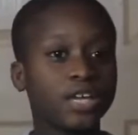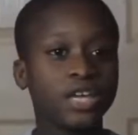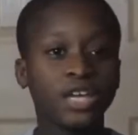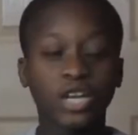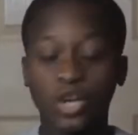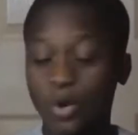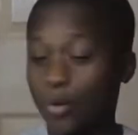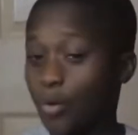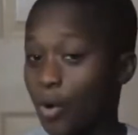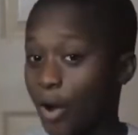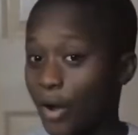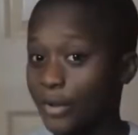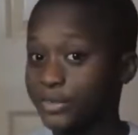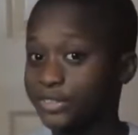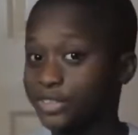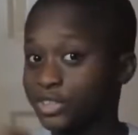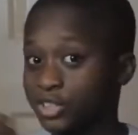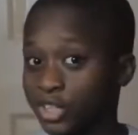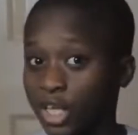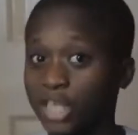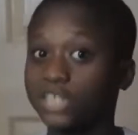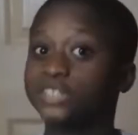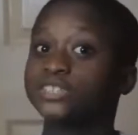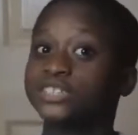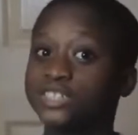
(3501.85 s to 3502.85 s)
equals
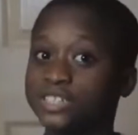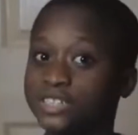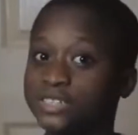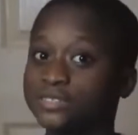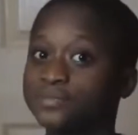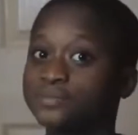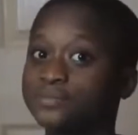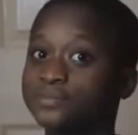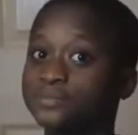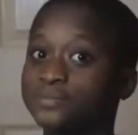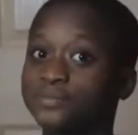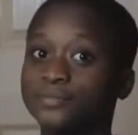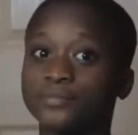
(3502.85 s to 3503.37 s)
nothing,